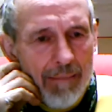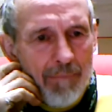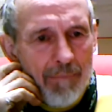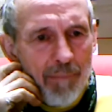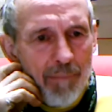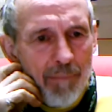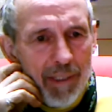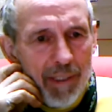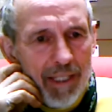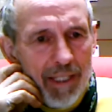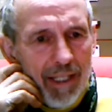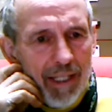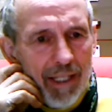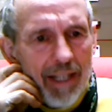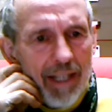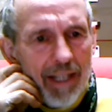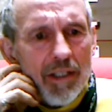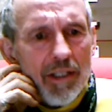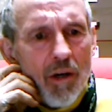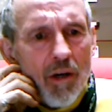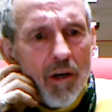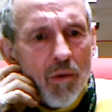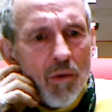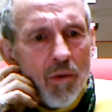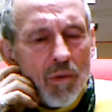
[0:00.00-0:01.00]
but yet I
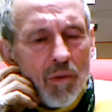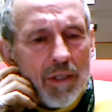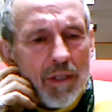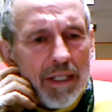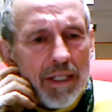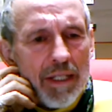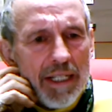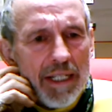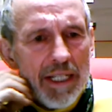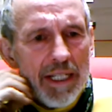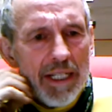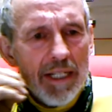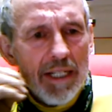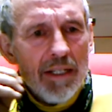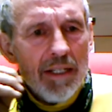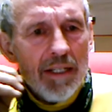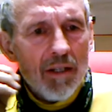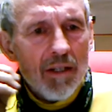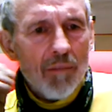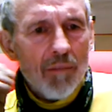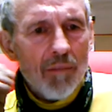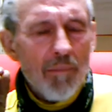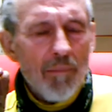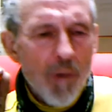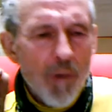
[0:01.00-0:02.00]
don't
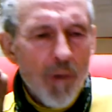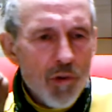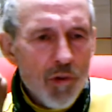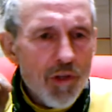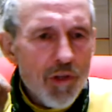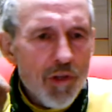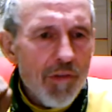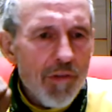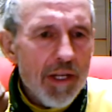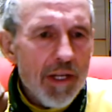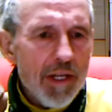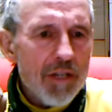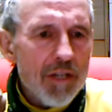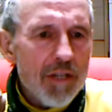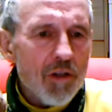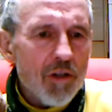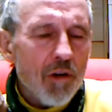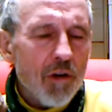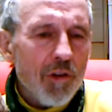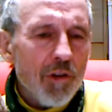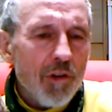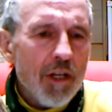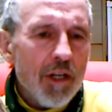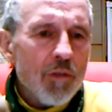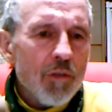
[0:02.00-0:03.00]
here, most of these
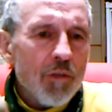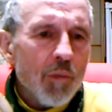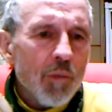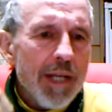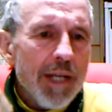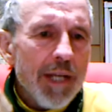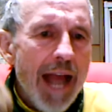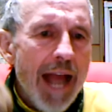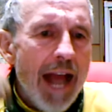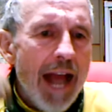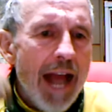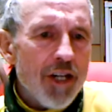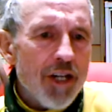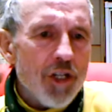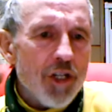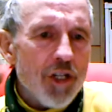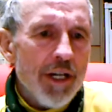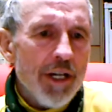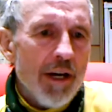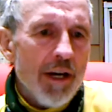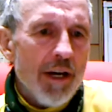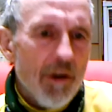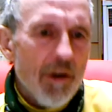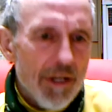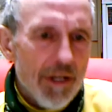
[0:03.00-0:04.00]
are things
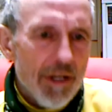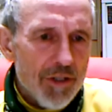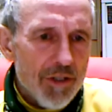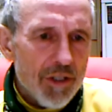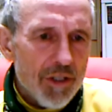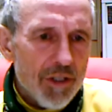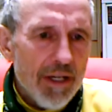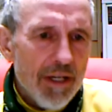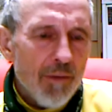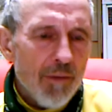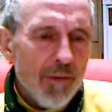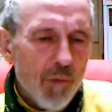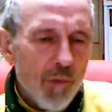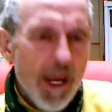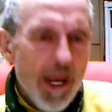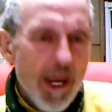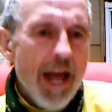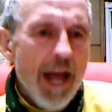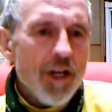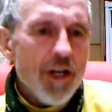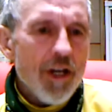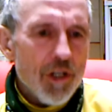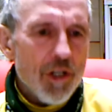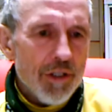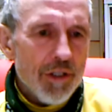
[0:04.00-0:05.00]
reactionaries,
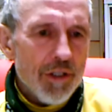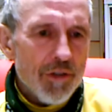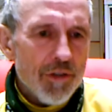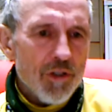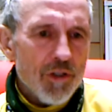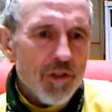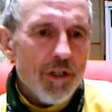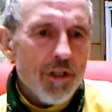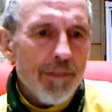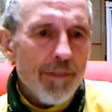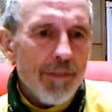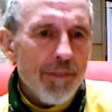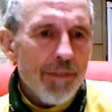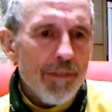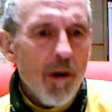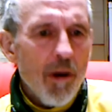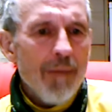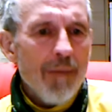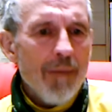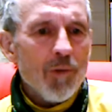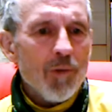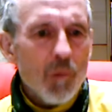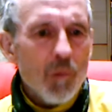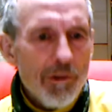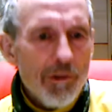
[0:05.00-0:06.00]
reactions to the
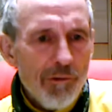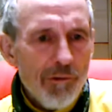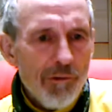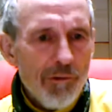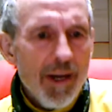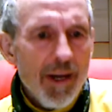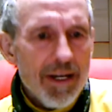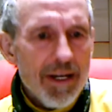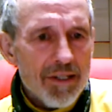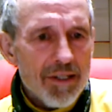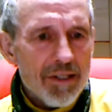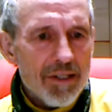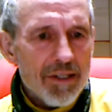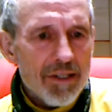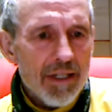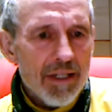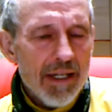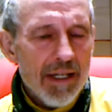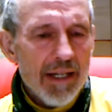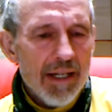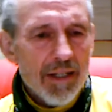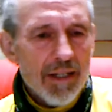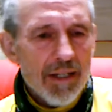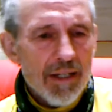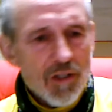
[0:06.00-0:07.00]
problems we face,
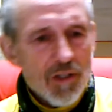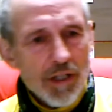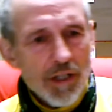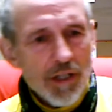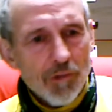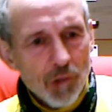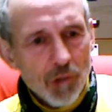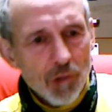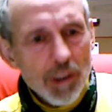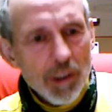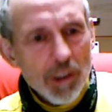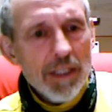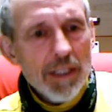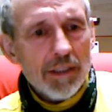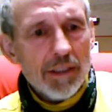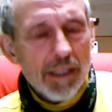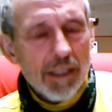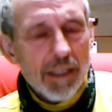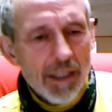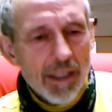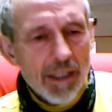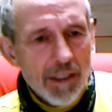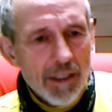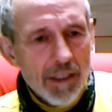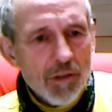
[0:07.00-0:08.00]
instead of looking at
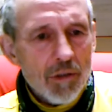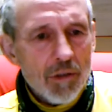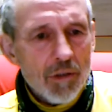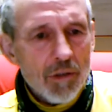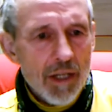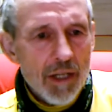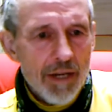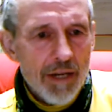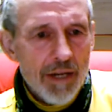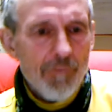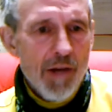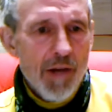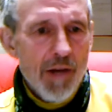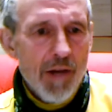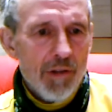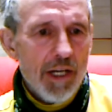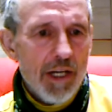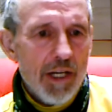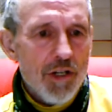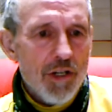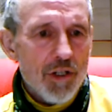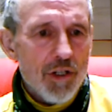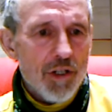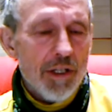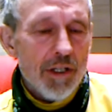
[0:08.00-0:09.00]
the underlying
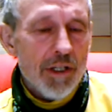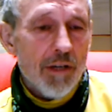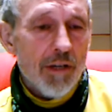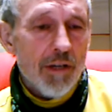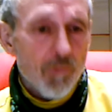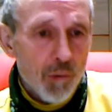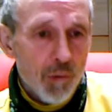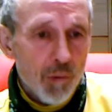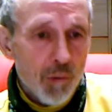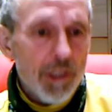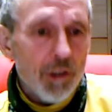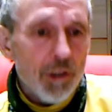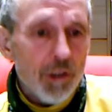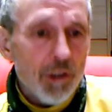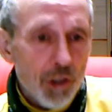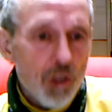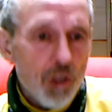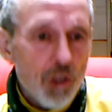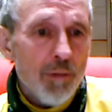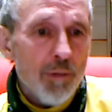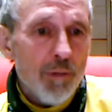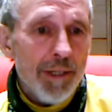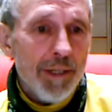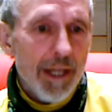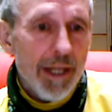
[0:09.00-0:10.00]
foundation of real
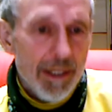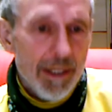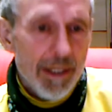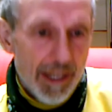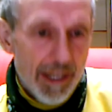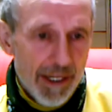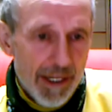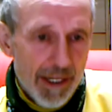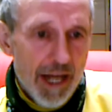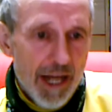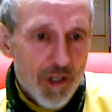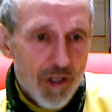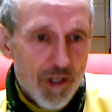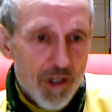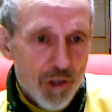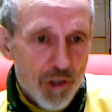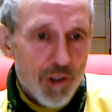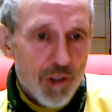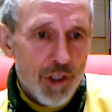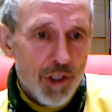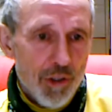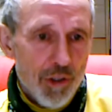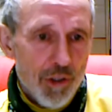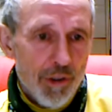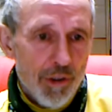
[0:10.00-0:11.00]
human and, and national
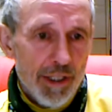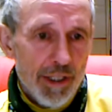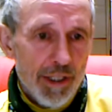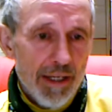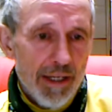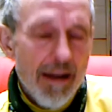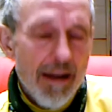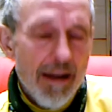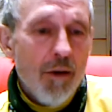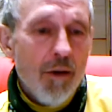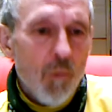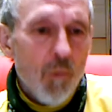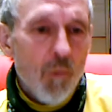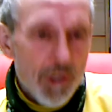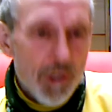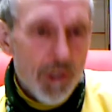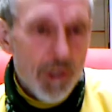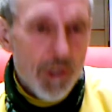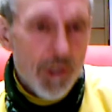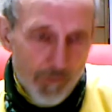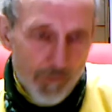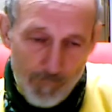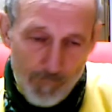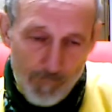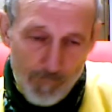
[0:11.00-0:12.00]
security,
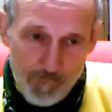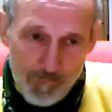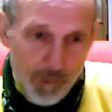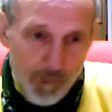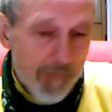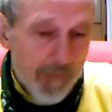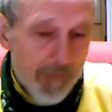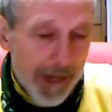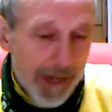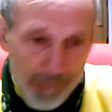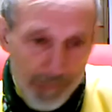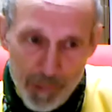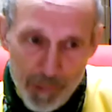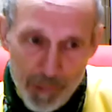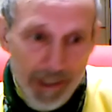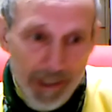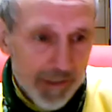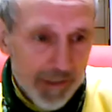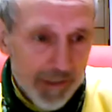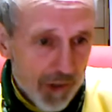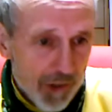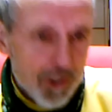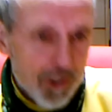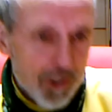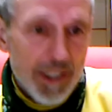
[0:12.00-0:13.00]
which from my
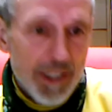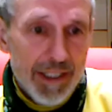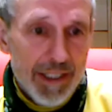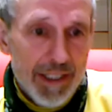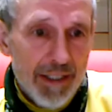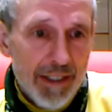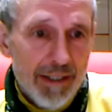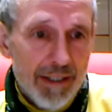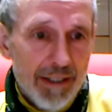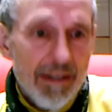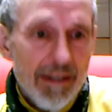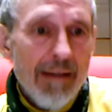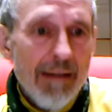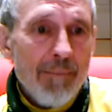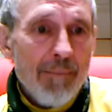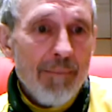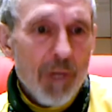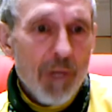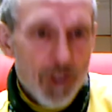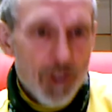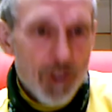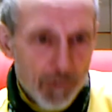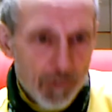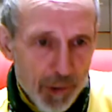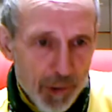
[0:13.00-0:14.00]
perspective, I'll say it again,
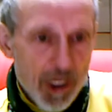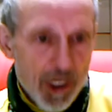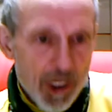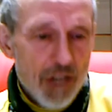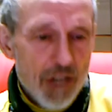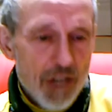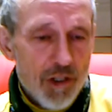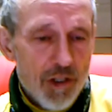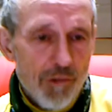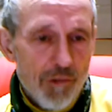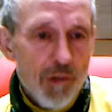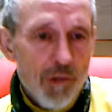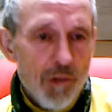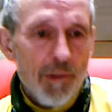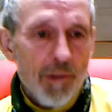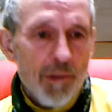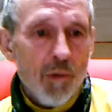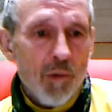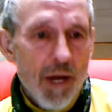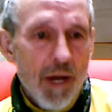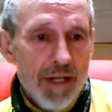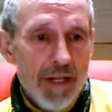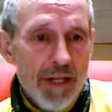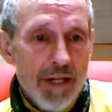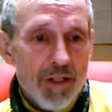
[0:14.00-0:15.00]
is the protection of human
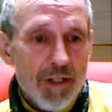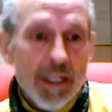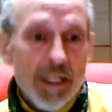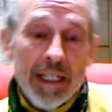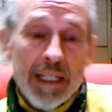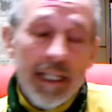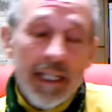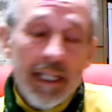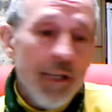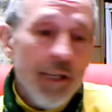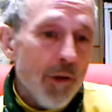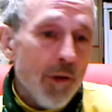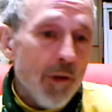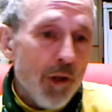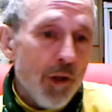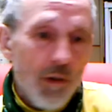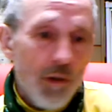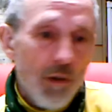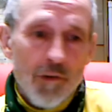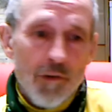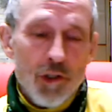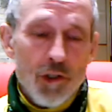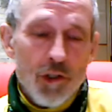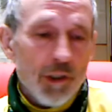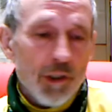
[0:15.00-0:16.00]
rights, either the
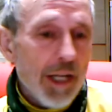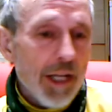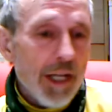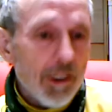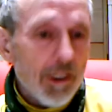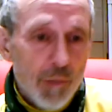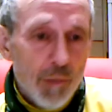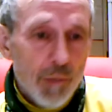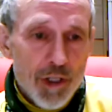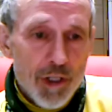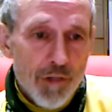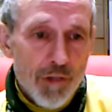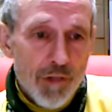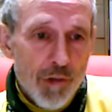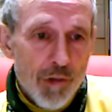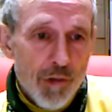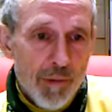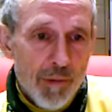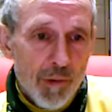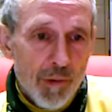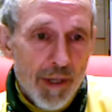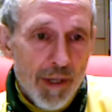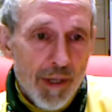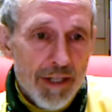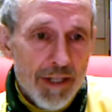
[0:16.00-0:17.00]
Universal Declaration of
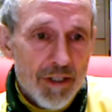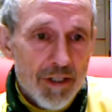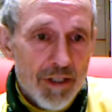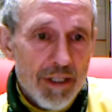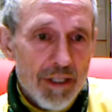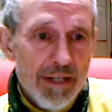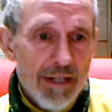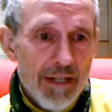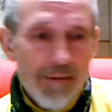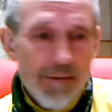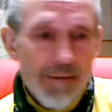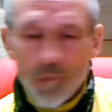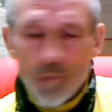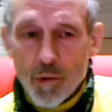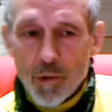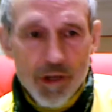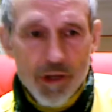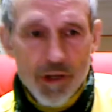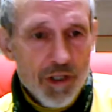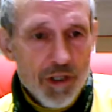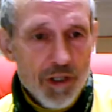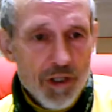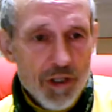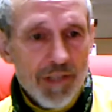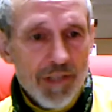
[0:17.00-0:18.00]
Human Rights or
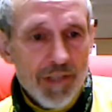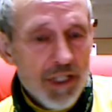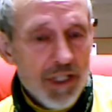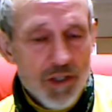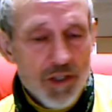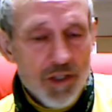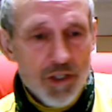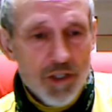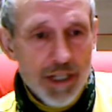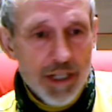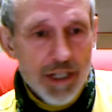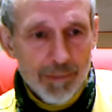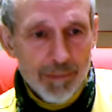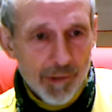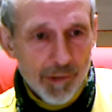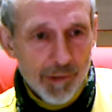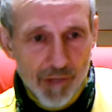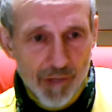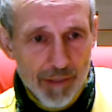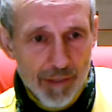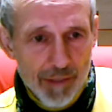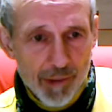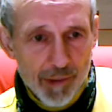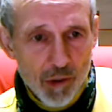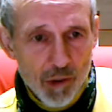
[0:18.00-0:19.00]
the 17 Sustainable
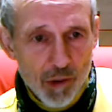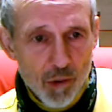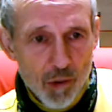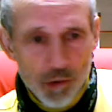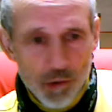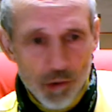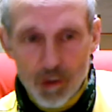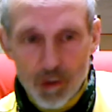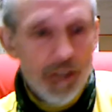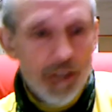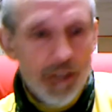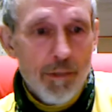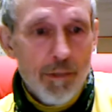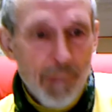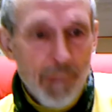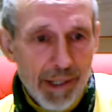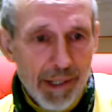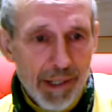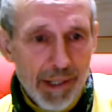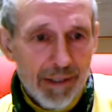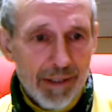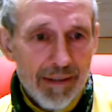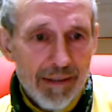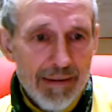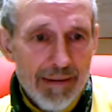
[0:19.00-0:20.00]
Development Goals. Take your
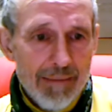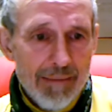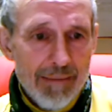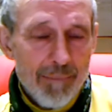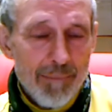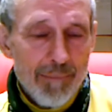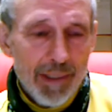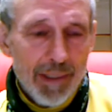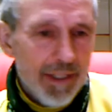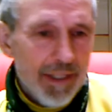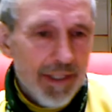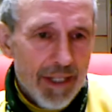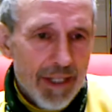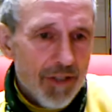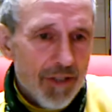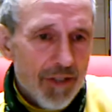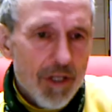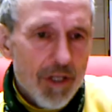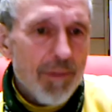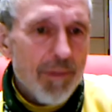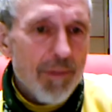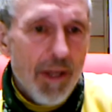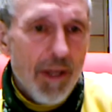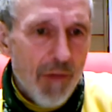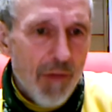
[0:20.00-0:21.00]
pick. But it, it
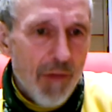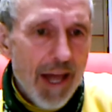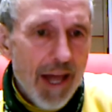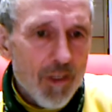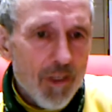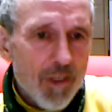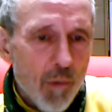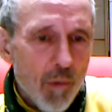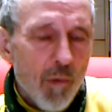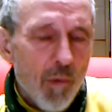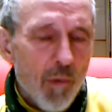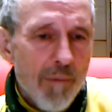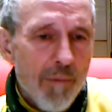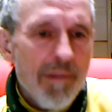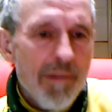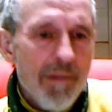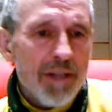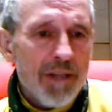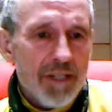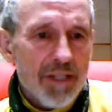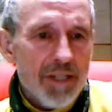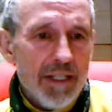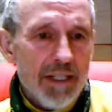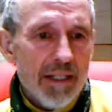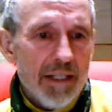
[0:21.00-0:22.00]
seems like that's what we're
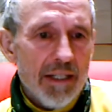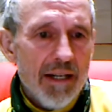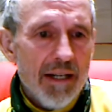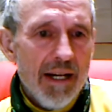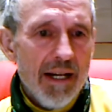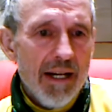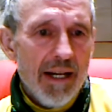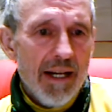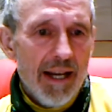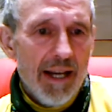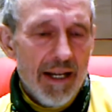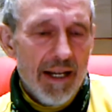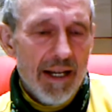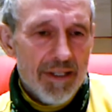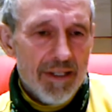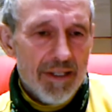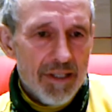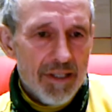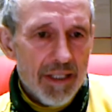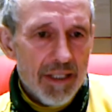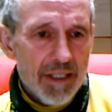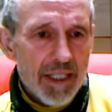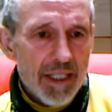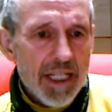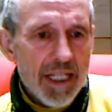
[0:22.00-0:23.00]
missing as
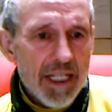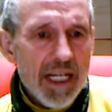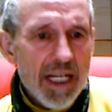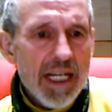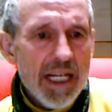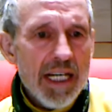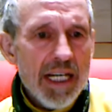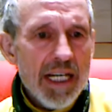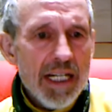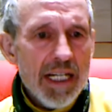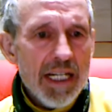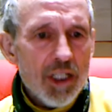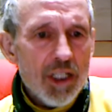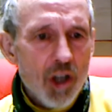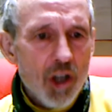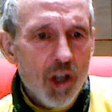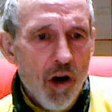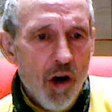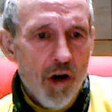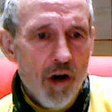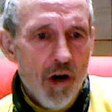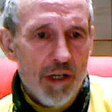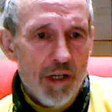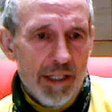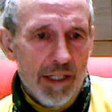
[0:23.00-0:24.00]
the key
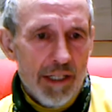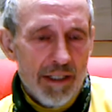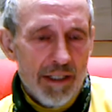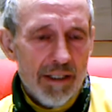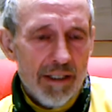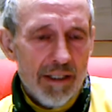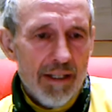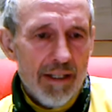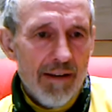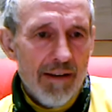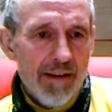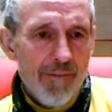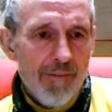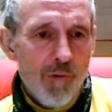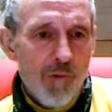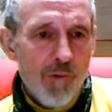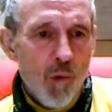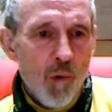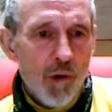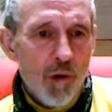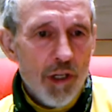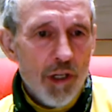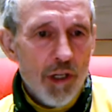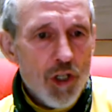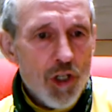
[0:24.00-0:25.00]
target
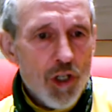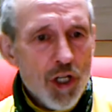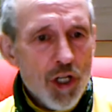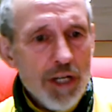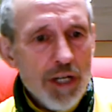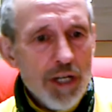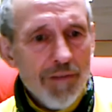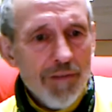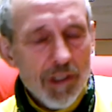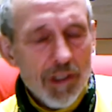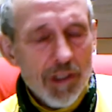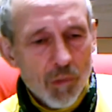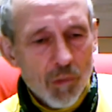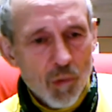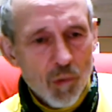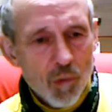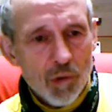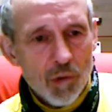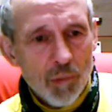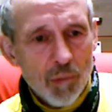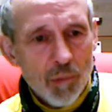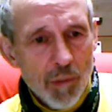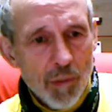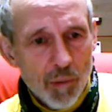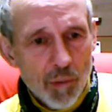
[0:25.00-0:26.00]
for achieving the
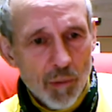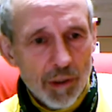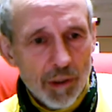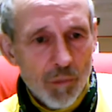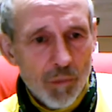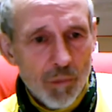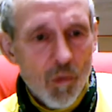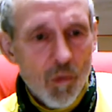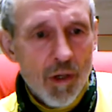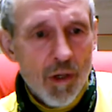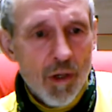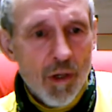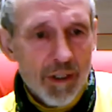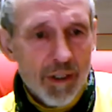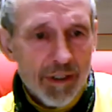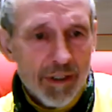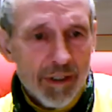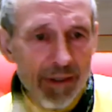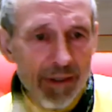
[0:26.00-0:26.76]
world we really want.